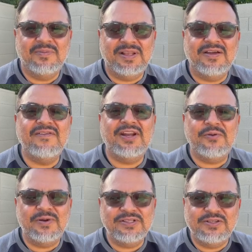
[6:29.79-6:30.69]
Beloved,
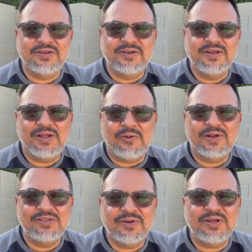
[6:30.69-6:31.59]
I want to
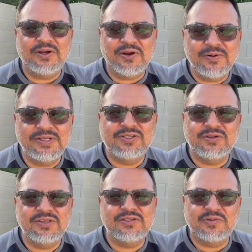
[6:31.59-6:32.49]

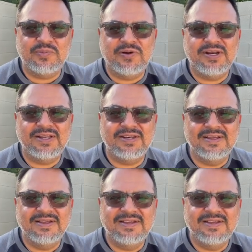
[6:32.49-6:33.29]
encourage you this morning